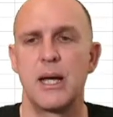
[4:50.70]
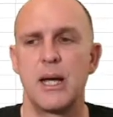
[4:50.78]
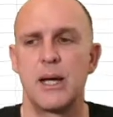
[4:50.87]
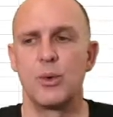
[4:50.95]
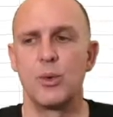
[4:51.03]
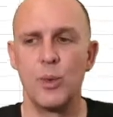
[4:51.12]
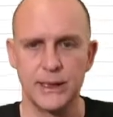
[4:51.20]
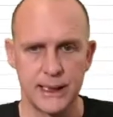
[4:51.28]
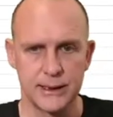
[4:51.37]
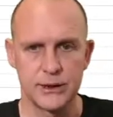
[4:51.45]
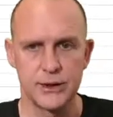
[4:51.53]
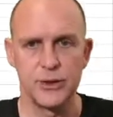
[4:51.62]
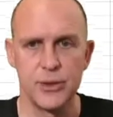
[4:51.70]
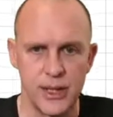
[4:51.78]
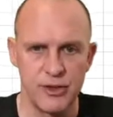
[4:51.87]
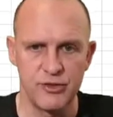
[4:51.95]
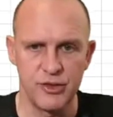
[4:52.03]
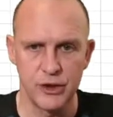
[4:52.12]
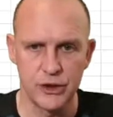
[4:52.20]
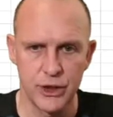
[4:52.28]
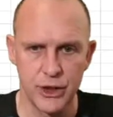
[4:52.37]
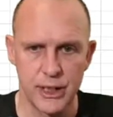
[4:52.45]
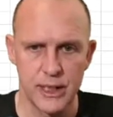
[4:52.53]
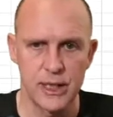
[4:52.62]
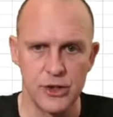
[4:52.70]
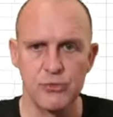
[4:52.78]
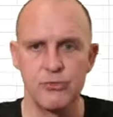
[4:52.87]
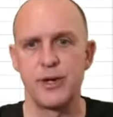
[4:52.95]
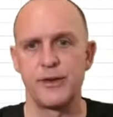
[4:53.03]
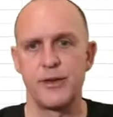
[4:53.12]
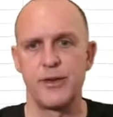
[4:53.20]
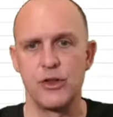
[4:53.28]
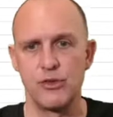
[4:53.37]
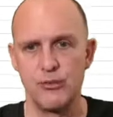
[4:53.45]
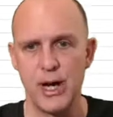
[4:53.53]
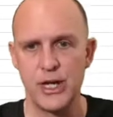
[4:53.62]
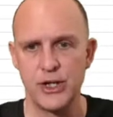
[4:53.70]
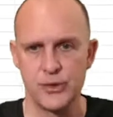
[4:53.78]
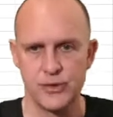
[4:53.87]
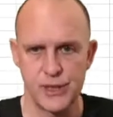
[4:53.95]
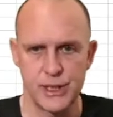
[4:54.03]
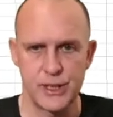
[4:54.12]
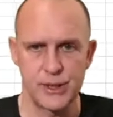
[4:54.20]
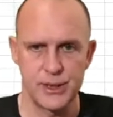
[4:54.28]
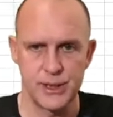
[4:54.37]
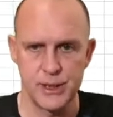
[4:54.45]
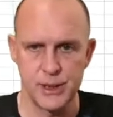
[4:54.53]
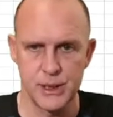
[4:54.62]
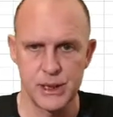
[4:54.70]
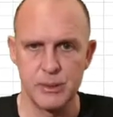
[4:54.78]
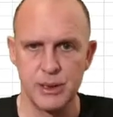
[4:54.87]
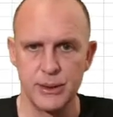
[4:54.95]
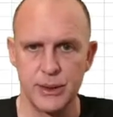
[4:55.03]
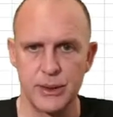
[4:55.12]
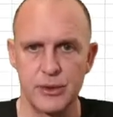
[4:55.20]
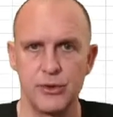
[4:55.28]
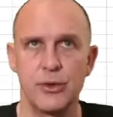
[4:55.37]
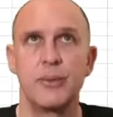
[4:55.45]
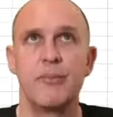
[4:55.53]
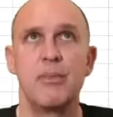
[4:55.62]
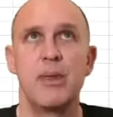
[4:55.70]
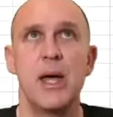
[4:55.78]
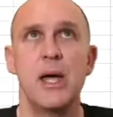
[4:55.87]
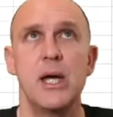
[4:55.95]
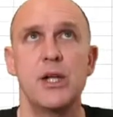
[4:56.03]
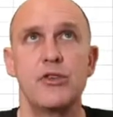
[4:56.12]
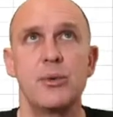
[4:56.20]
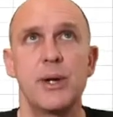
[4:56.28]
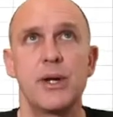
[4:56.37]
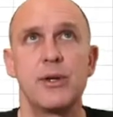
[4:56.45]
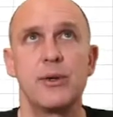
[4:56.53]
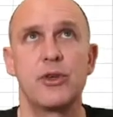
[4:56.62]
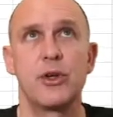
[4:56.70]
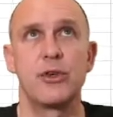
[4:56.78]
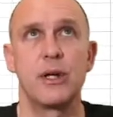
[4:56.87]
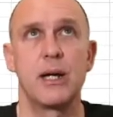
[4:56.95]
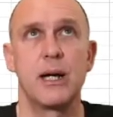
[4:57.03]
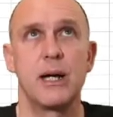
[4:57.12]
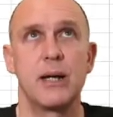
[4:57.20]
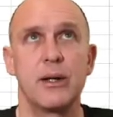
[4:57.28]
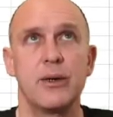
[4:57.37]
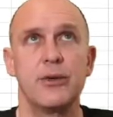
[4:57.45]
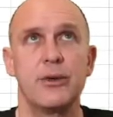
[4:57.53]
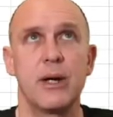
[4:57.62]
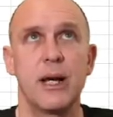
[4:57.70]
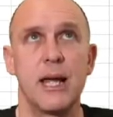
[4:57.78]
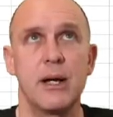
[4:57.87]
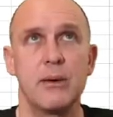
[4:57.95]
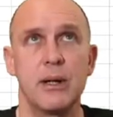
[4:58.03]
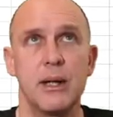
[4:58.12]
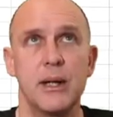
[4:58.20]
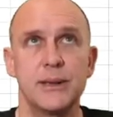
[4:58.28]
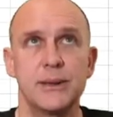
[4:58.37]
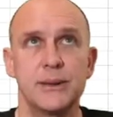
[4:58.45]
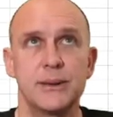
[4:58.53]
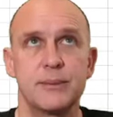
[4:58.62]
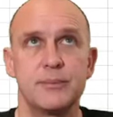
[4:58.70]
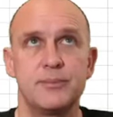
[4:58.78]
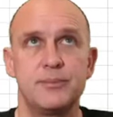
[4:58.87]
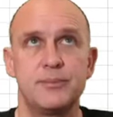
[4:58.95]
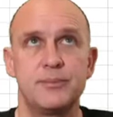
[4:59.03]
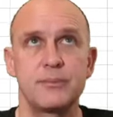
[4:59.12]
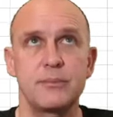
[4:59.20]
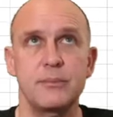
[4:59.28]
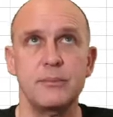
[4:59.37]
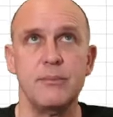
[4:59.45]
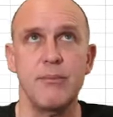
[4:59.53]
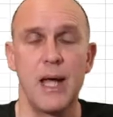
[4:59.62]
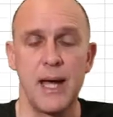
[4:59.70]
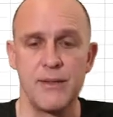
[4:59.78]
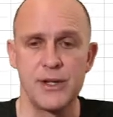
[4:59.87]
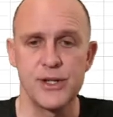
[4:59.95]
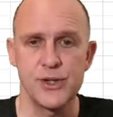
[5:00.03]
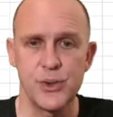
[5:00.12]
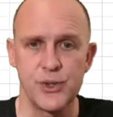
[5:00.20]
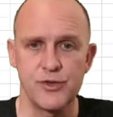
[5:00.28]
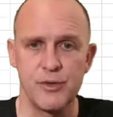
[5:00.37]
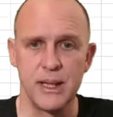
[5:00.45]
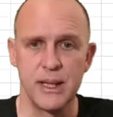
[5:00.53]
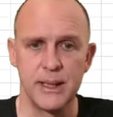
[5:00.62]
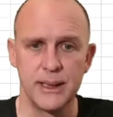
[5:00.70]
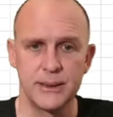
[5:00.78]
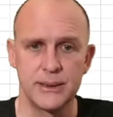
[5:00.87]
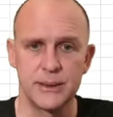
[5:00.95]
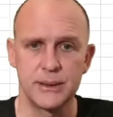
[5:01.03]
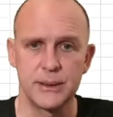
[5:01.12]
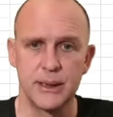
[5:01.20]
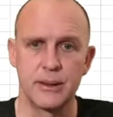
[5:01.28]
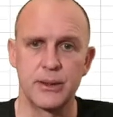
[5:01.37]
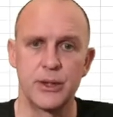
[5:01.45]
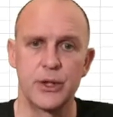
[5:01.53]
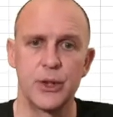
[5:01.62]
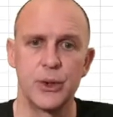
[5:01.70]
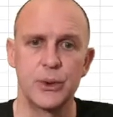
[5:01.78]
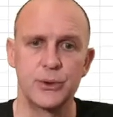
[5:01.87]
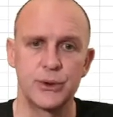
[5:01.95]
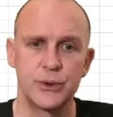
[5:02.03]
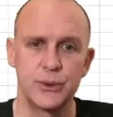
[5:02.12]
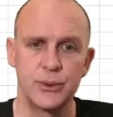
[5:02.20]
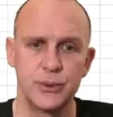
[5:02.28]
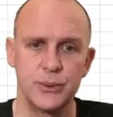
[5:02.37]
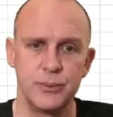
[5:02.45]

which has the unique function in it rather than the range of cells that it's spilled into. So what I do is I say I'm going to allow a list and the source for my list, and I'm going to go to